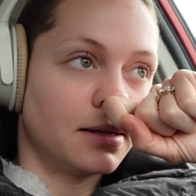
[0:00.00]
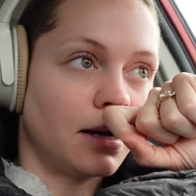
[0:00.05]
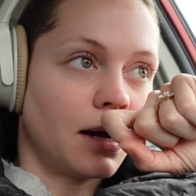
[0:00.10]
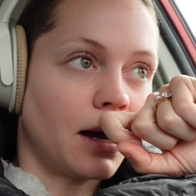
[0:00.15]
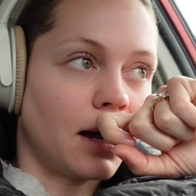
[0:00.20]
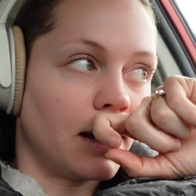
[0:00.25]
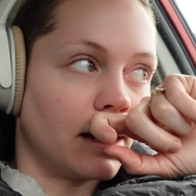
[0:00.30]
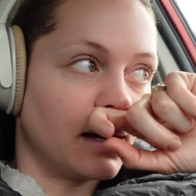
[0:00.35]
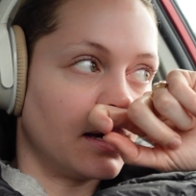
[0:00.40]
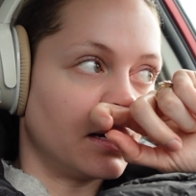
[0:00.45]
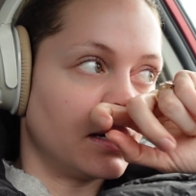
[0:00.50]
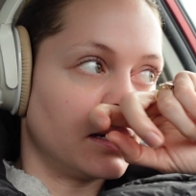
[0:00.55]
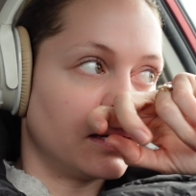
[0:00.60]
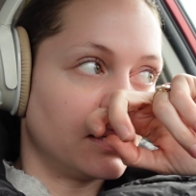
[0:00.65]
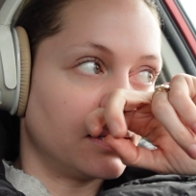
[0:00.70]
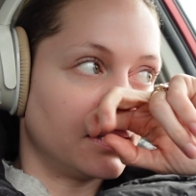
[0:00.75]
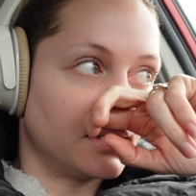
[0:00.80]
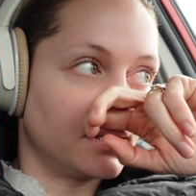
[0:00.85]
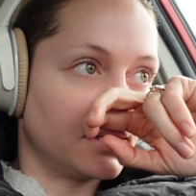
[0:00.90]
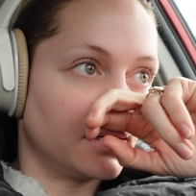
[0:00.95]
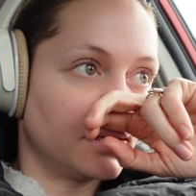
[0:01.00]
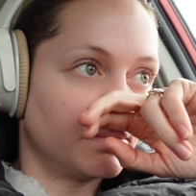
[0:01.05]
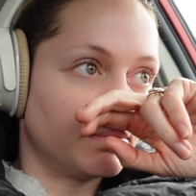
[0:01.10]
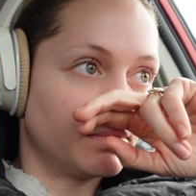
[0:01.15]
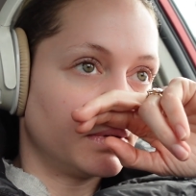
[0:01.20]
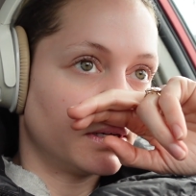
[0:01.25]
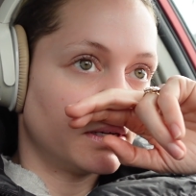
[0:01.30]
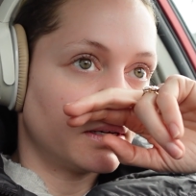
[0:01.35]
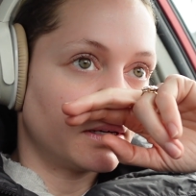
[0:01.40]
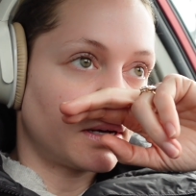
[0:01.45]

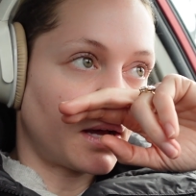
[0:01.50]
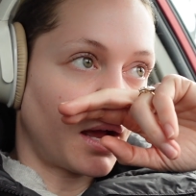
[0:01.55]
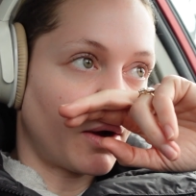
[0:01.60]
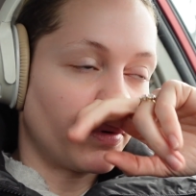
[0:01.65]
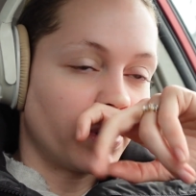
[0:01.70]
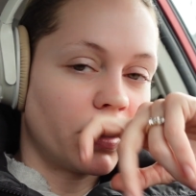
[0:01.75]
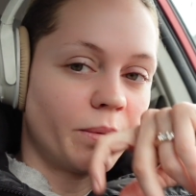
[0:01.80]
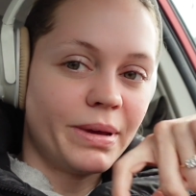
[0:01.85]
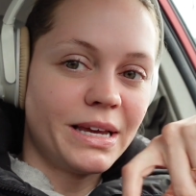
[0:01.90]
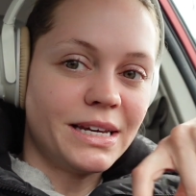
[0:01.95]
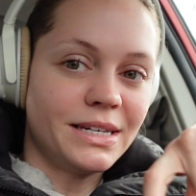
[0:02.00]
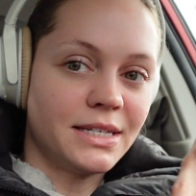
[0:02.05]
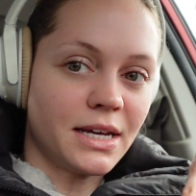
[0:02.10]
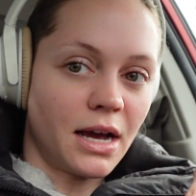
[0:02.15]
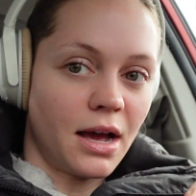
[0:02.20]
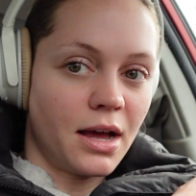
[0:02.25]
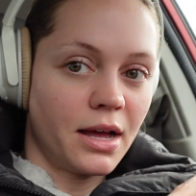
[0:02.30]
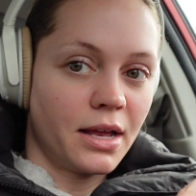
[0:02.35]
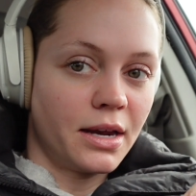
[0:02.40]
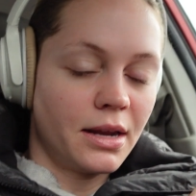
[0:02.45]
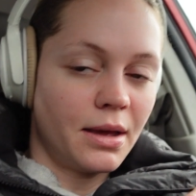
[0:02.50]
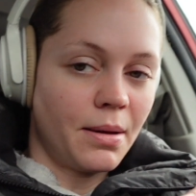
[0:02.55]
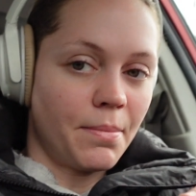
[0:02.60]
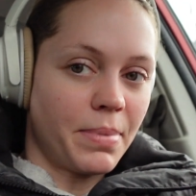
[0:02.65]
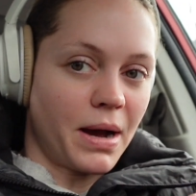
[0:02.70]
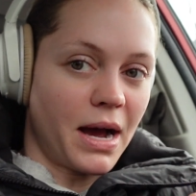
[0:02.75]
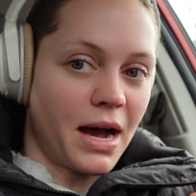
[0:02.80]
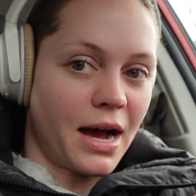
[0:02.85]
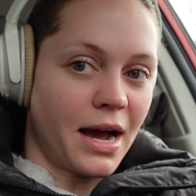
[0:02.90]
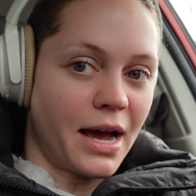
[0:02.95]
Um, I want to be done
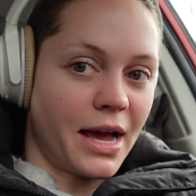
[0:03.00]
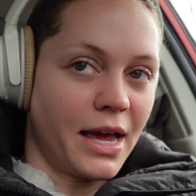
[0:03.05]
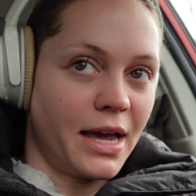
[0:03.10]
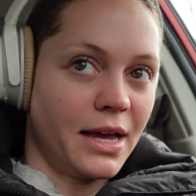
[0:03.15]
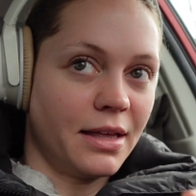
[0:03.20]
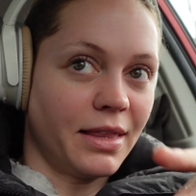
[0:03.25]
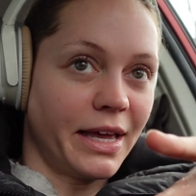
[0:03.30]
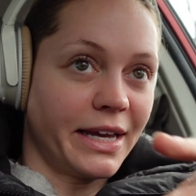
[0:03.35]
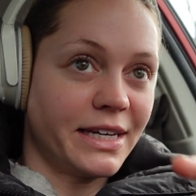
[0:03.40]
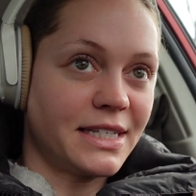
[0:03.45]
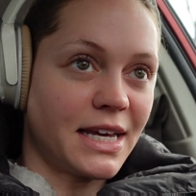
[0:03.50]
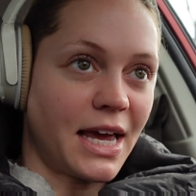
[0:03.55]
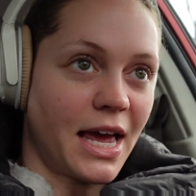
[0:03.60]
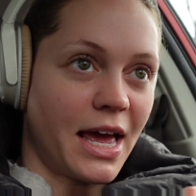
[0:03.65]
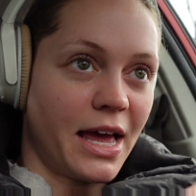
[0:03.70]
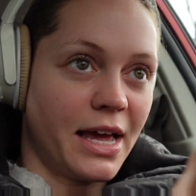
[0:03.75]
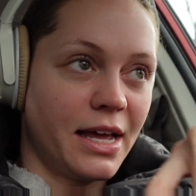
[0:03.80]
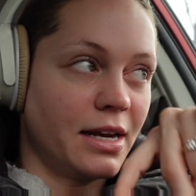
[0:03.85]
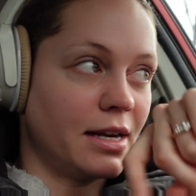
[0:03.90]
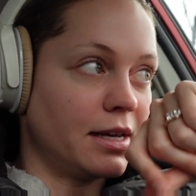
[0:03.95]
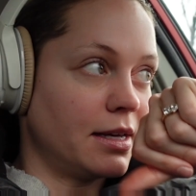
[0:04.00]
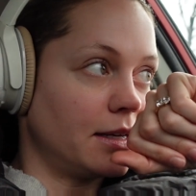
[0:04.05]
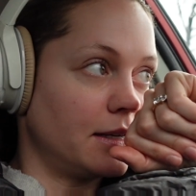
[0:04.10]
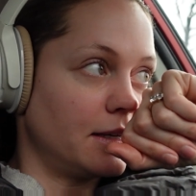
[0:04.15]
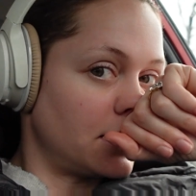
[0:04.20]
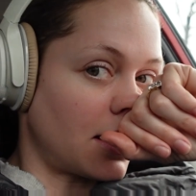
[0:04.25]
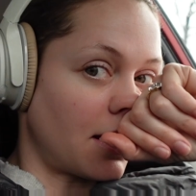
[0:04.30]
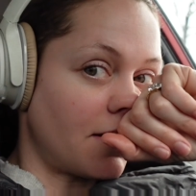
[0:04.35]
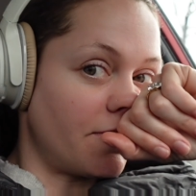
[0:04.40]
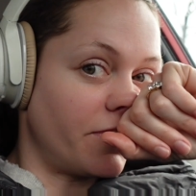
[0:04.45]
by like 10,
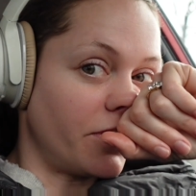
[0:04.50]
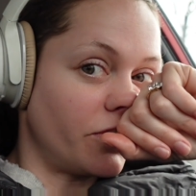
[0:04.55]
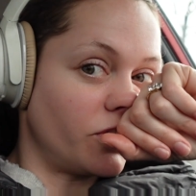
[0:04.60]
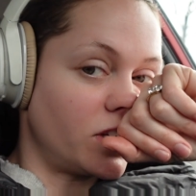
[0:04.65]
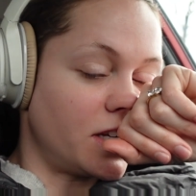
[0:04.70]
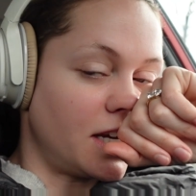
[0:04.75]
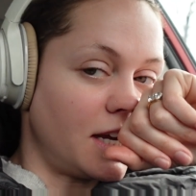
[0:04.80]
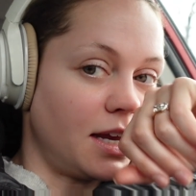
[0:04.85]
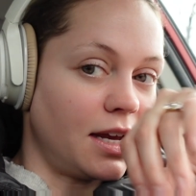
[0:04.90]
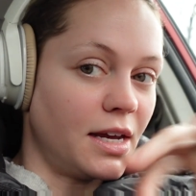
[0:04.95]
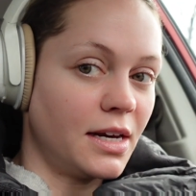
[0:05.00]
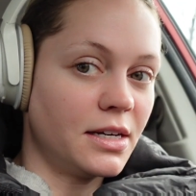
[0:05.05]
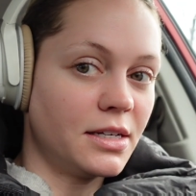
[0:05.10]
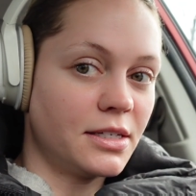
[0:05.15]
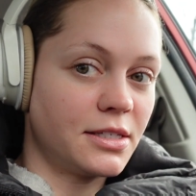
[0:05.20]
10, 15.